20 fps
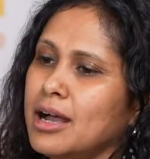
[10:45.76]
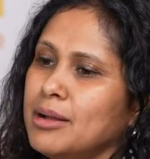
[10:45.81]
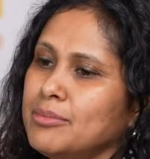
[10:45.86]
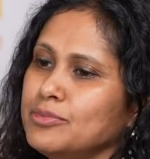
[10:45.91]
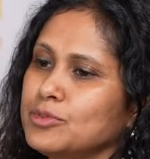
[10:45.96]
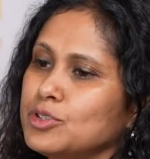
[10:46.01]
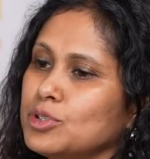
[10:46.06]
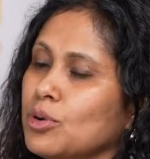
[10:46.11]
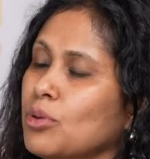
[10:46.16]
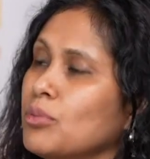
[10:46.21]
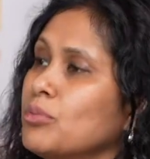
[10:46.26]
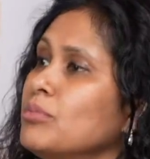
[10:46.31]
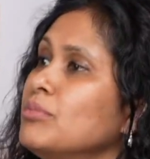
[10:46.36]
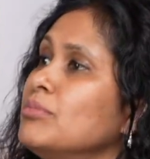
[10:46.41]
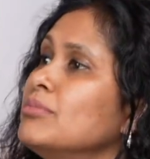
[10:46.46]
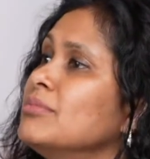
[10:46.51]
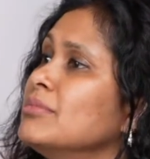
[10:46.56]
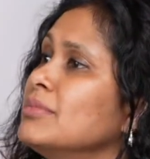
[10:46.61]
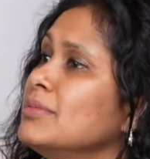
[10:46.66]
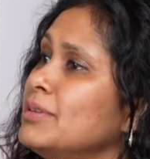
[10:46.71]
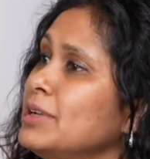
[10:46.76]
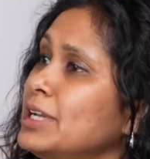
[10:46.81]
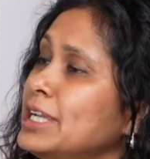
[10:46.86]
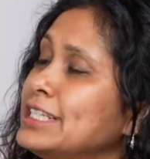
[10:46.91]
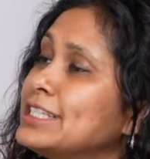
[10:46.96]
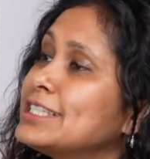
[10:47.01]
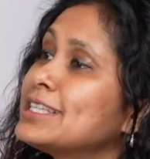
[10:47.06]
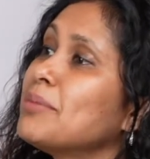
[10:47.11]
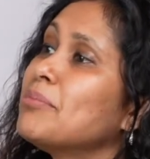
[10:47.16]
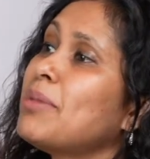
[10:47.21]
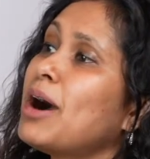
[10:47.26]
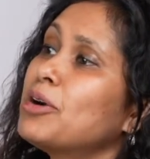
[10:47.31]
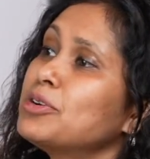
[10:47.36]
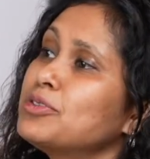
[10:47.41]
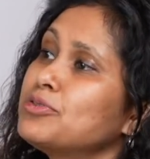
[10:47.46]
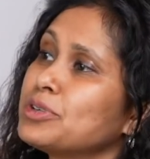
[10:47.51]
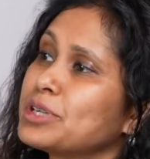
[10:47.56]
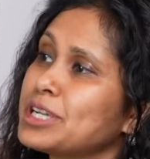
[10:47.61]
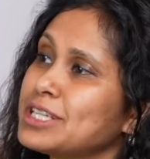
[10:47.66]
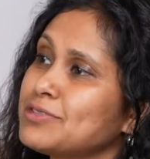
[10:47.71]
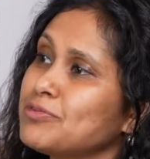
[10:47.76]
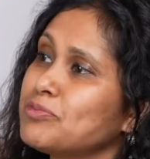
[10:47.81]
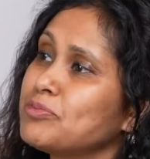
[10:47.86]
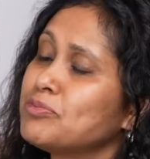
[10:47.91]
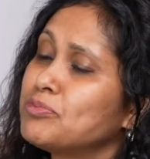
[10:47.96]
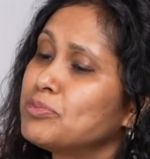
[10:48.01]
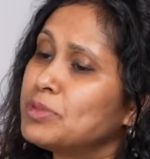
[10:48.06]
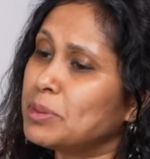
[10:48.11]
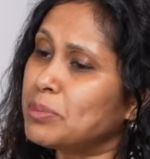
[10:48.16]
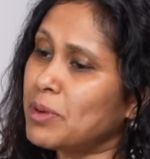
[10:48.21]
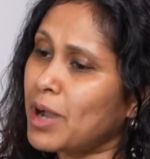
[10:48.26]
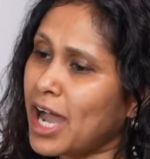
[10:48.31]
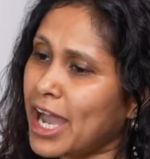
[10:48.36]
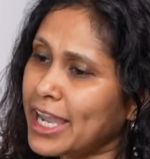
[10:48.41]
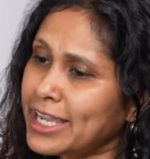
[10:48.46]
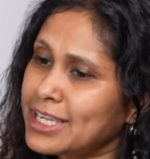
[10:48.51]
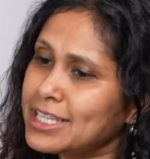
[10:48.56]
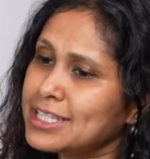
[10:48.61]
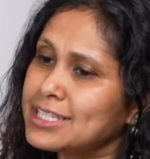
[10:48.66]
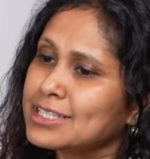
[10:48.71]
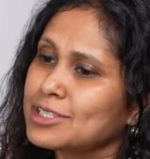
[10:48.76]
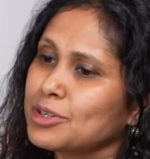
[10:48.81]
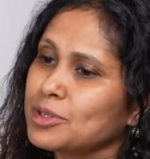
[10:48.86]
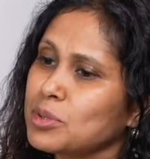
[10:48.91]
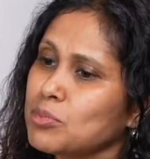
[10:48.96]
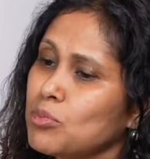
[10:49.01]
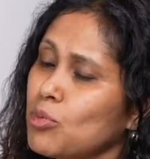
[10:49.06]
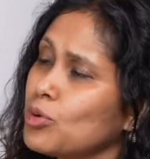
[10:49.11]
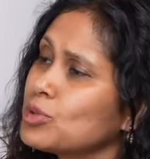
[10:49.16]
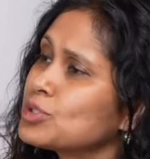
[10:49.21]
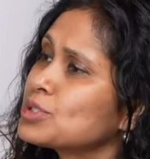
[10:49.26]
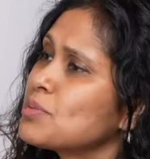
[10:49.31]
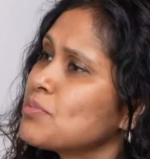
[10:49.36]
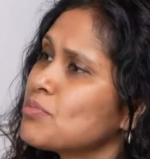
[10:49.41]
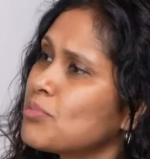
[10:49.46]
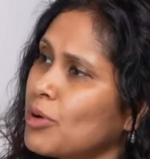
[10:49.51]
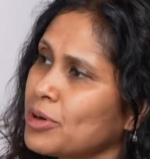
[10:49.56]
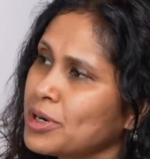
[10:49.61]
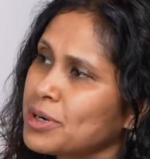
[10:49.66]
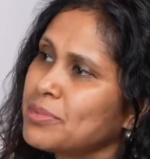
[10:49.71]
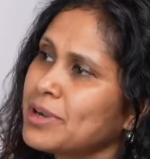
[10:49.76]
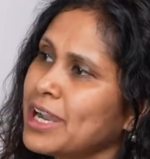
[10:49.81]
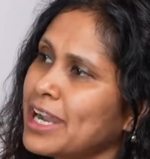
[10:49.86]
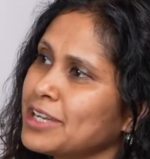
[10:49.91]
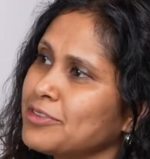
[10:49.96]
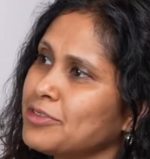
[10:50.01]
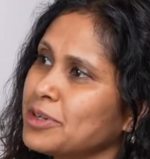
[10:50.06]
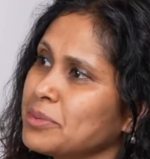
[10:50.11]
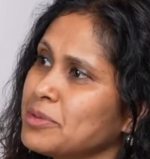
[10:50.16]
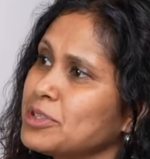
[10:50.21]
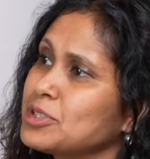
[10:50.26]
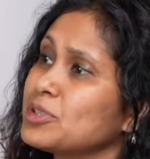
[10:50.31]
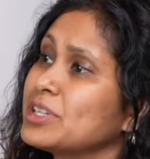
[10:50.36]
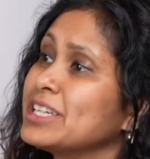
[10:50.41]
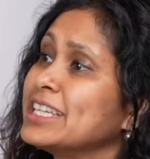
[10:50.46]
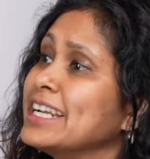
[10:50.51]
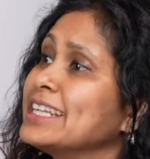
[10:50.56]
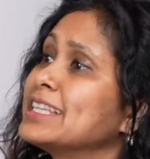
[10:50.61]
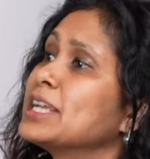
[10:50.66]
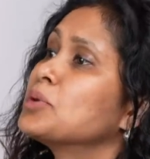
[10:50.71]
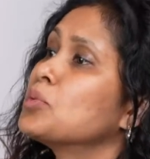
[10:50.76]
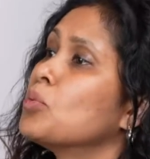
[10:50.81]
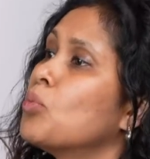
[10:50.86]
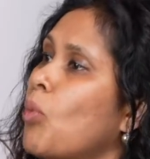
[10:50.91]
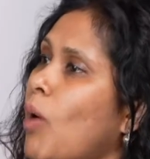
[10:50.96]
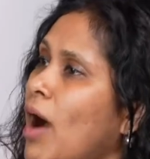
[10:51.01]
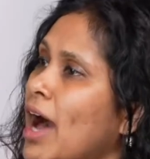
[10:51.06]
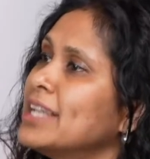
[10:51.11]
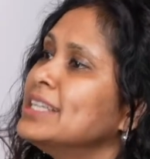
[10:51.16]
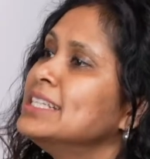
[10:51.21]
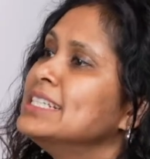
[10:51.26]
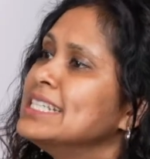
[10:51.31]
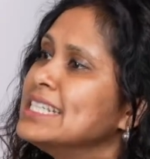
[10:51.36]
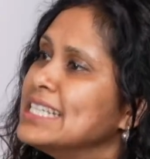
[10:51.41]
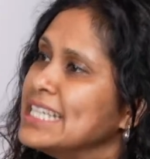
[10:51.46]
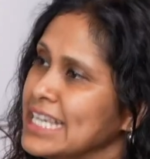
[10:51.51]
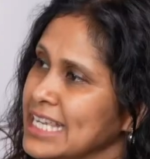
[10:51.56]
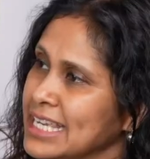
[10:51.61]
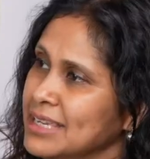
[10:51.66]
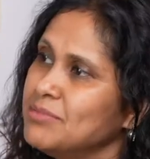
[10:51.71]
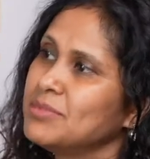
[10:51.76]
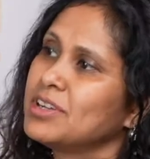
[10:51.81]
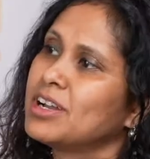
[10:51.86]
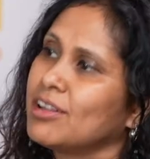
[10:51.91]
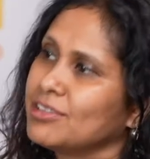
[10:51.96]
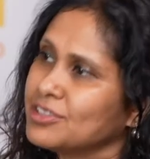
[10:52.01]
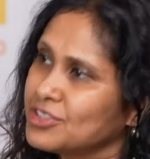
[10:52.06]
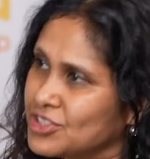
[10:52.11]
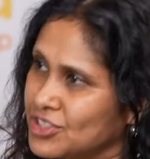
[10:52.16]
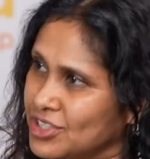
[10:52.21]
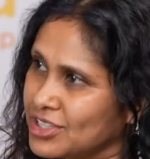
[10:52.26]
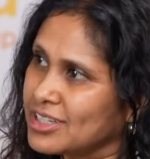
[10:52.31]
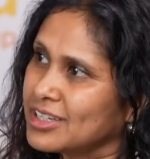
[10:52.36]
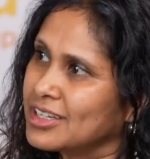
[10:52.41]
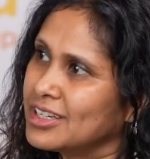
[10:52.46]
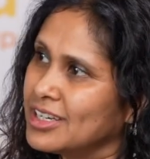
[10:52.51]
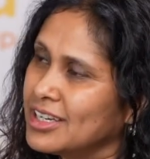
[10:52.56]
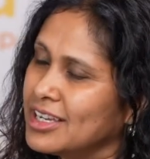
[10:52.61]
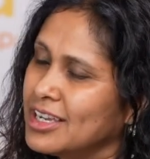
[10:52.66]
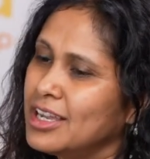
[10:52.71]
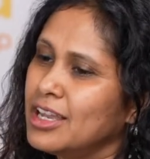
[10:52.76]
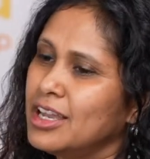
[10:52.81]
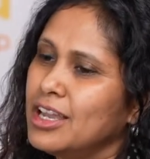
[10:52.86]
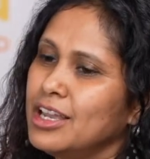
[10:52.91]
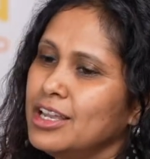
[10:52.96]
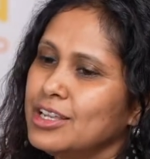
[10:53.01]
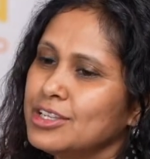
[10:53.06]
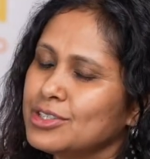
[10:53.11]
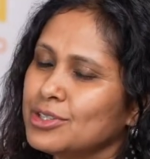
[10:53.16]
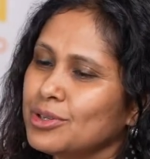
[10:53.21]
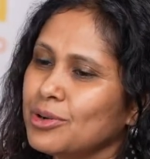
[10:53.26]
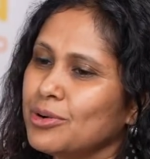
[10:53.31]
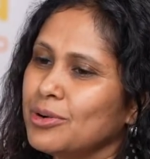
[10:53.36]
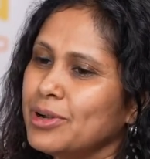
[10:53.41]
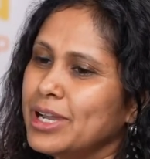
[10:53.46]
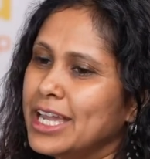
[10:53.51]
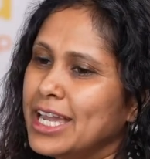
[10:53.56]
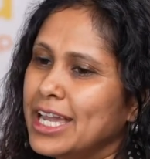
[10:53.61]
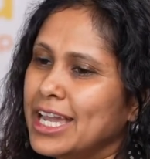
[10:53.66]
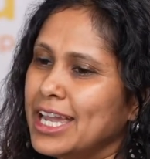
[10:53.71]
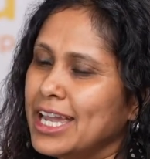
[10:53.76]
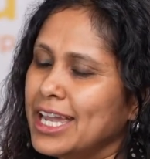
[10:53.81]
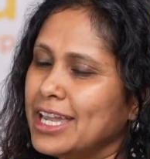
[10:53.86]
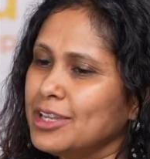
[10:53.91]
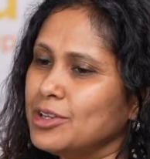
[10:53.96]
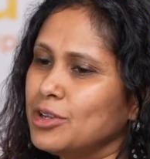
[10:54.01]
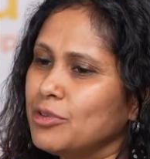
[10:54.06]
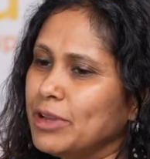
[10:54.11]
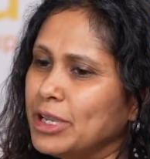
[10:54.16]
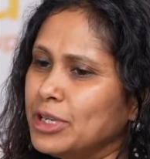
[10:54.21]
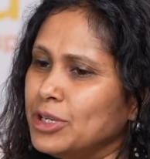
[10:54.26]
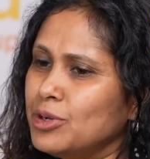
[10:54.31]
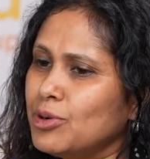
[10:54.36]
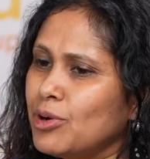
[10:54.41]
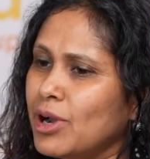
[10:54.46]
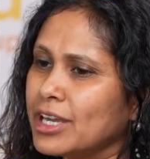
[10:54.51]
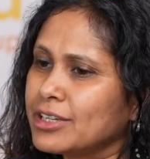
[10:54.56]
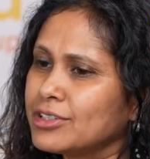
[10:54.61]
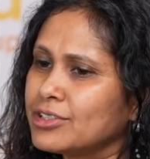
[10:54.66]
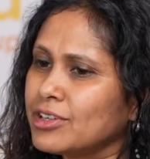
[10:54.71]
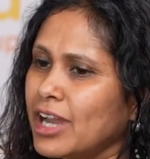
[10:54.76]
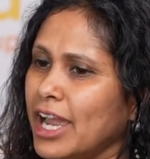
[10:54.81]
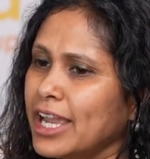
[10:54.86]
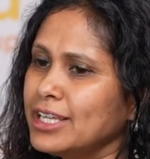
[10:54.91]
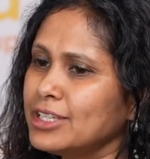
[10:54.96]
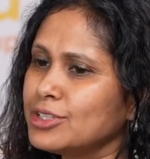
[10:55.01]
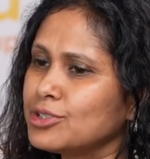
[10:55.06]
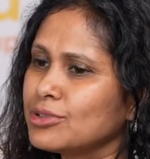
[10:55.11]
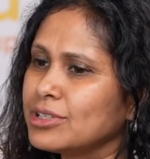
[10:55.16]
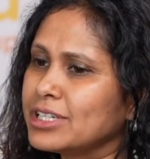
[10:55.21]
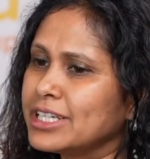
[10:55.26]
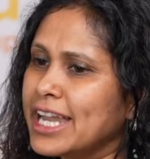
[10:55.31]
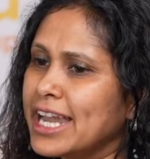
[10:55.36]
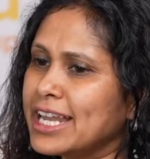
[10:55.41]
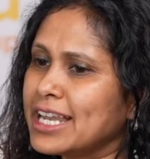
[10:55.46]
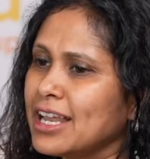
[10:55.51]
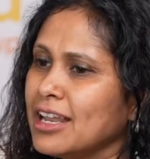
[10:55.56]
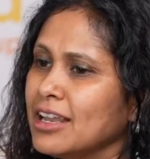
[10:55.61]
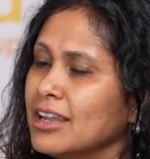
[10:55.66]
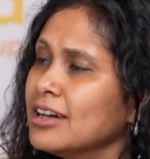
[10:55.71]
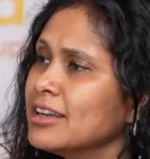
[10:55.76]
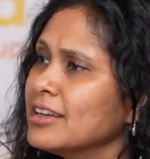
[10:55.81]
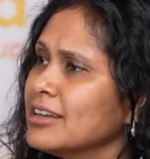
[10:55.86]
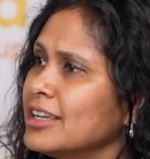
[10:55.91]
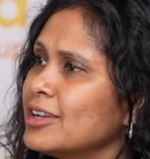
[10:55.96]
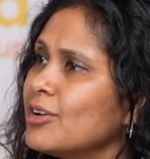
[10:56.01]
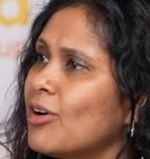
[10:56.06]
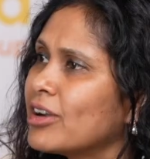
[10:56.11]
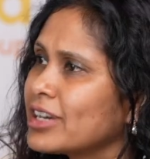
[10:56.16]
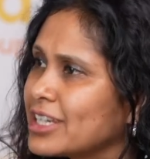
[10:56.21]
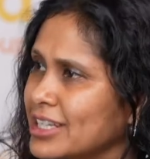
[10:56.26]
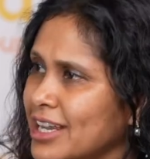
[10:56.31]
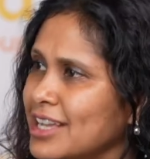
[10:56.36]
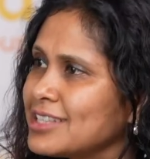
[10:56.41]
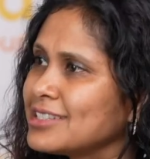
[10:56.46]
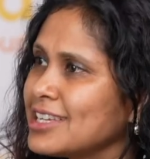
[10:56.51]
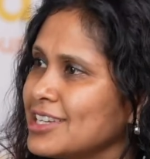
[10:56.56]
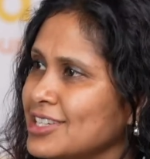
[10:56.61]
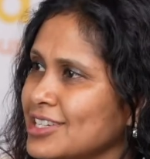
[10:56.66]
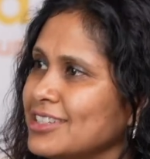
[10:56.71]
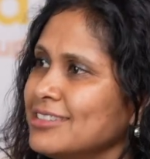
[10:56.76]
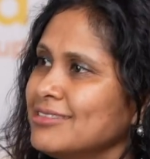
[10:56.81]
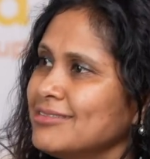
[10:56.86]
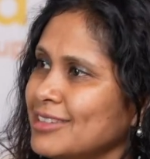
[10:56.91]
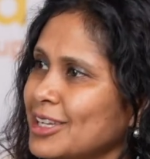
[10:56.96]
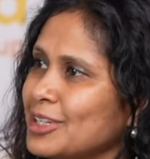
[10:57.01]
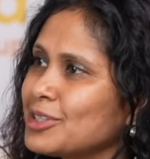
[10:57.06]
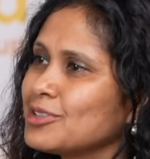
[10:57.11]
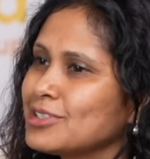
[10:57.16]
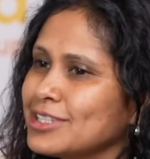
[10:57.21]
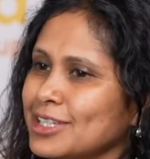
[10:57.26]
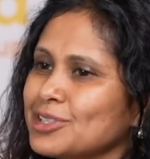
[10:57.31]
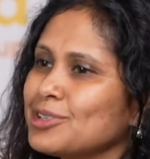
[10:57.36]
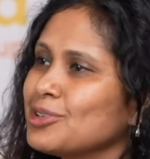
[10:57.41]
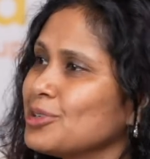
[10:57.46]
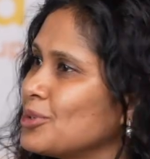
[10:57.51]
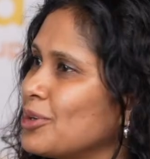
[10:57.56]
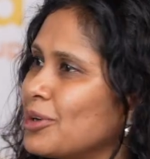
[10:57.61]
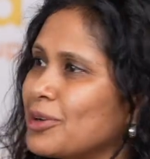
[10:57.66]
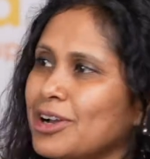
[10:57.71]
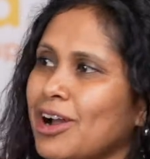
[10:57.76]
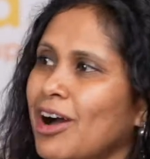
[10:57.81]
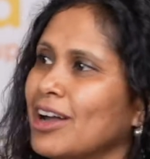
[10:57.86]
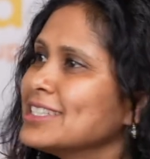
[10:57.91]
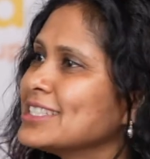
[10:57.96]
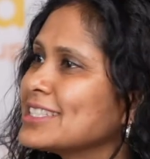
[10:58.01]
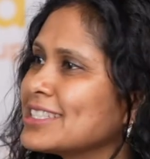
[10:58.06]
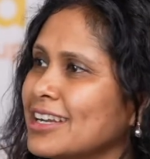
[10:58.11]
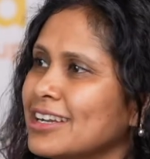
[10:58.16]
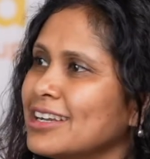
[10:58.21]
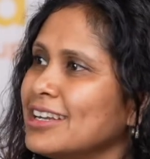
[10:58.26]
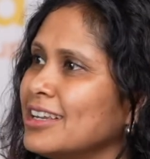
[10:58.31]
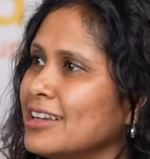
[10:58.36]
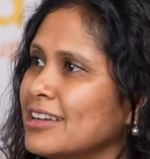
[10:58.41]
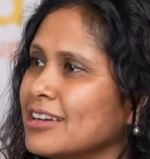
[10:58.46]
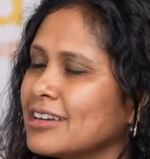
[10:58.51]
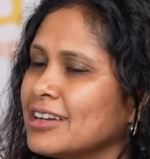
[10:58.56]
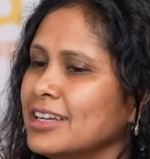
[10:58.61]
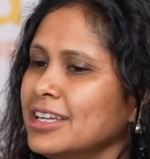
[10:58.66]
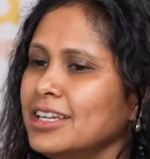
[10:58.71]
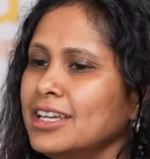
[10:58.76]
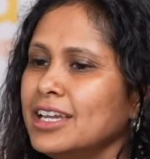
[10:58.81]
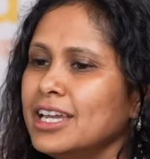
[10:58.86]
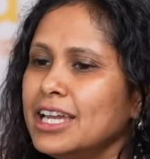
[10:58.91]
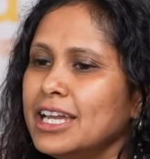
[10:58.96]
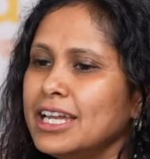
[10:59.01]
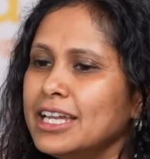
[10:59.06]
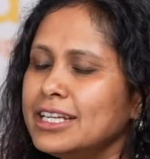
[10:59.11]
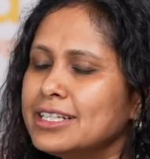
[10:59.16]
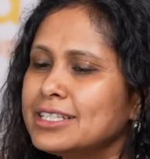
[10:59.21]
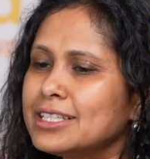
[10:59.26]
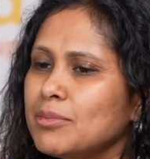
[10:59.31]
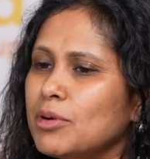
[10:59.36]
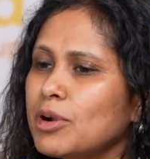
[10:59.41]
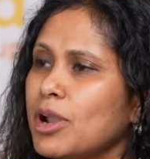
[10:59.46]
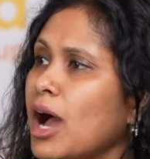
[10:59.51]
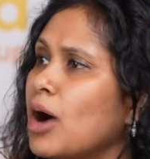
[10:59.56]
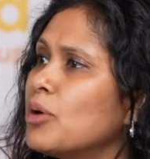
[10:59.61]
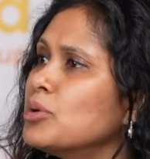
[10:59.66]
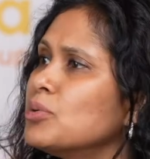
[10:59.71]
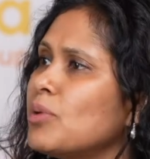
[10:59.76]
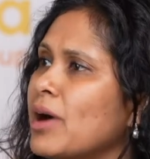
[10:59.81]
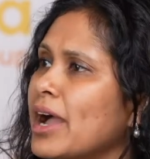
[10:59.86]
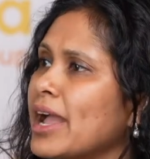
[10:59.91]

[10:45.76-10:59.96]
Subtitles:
So it's about, for us, the highest or the most important priority for me is to create that one team culture. So, when you are trying to create a learning organization, like you said, you're constantly learning. It's about how do I